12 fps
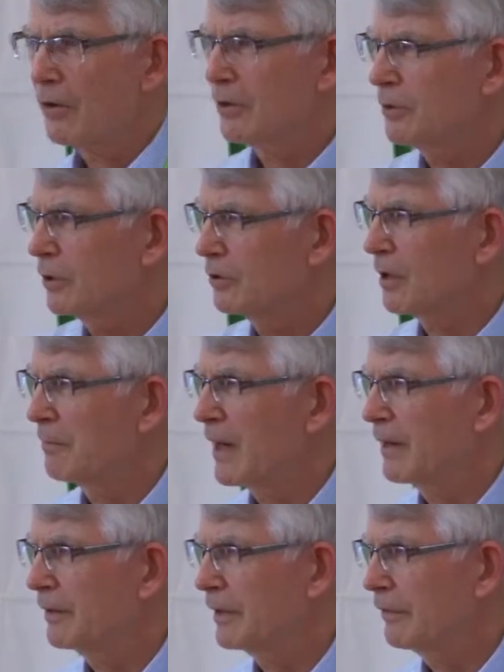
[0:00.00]
you could
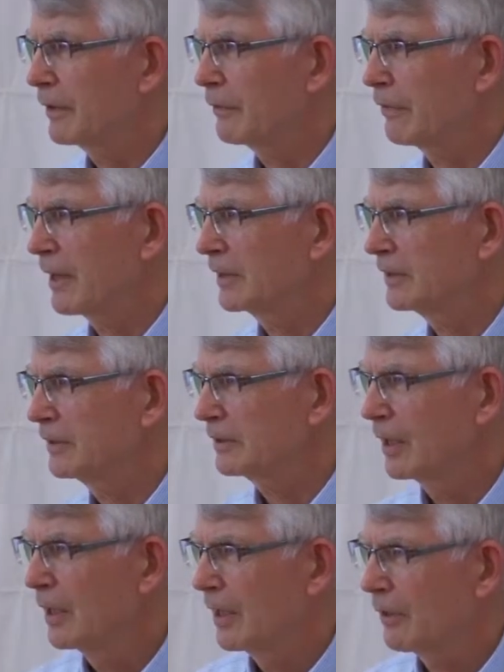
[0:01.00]
combine different functions,
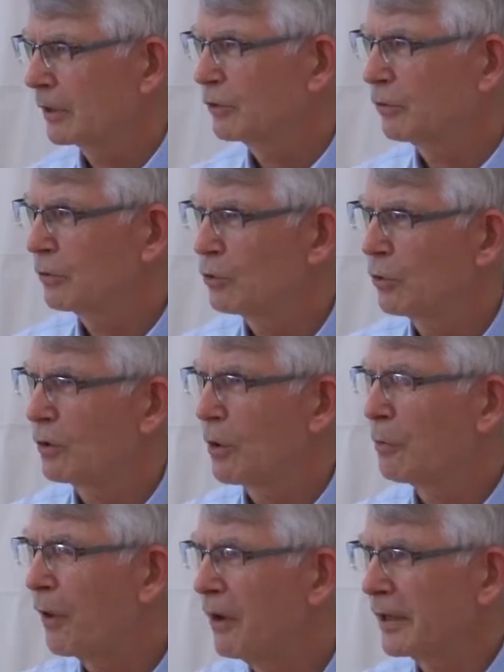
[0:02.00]
and also to
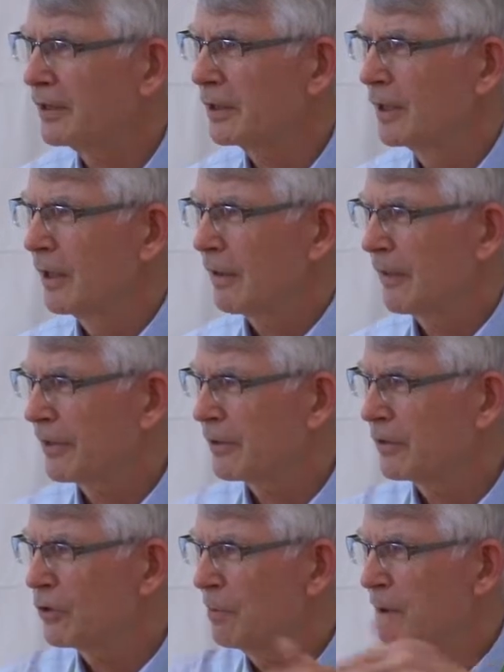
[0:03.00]
avoid that the
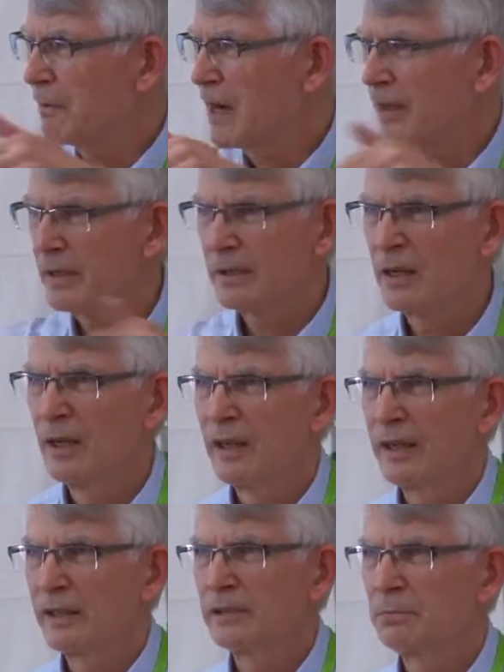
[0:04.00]
supermarket
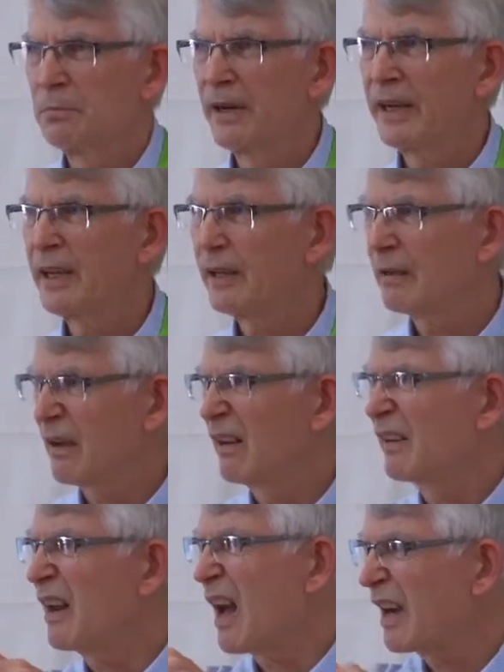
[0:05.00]
is bringing
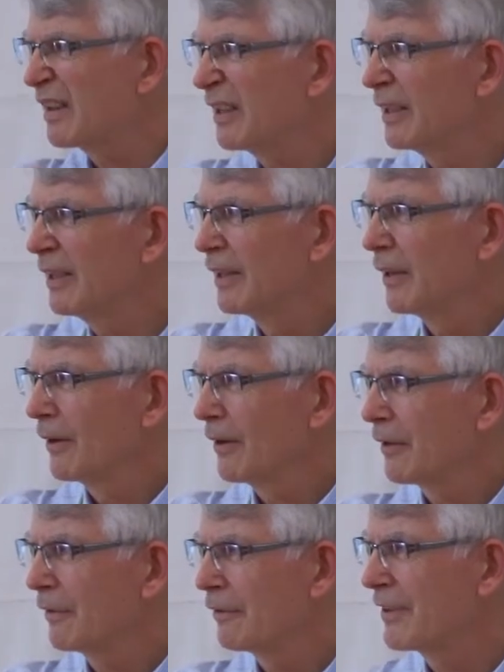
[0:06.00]
an ugly
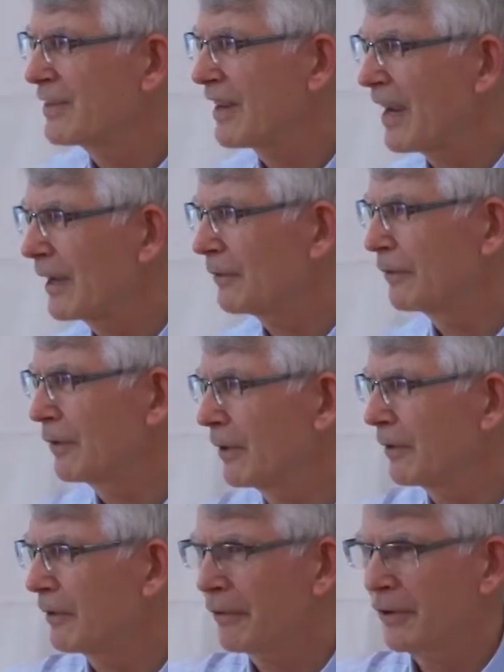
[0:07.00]
facade
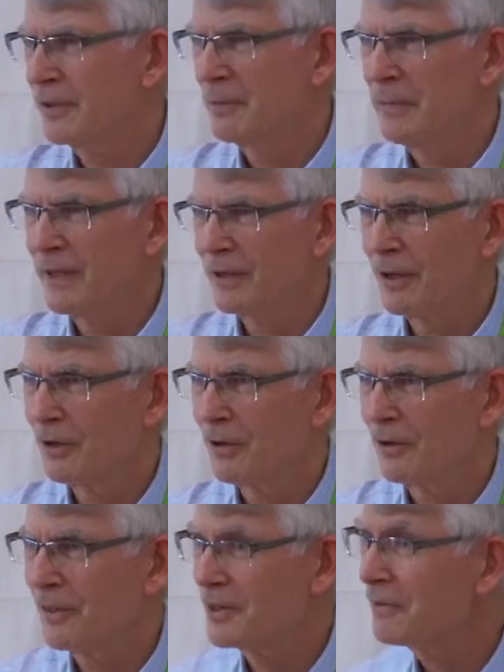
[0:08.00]
for 30 meters
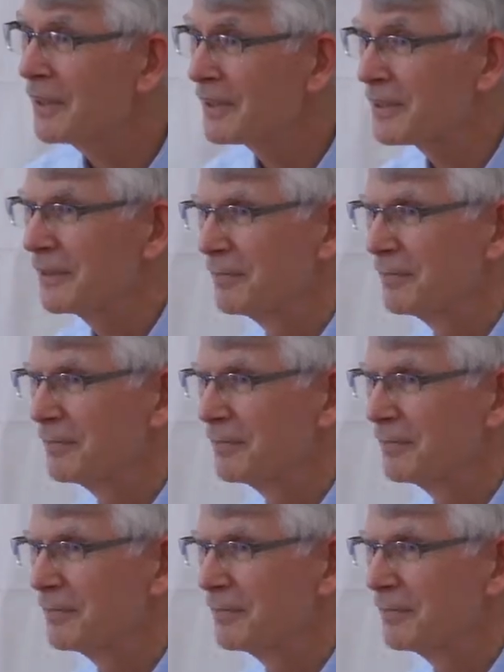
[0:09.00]
along the streets.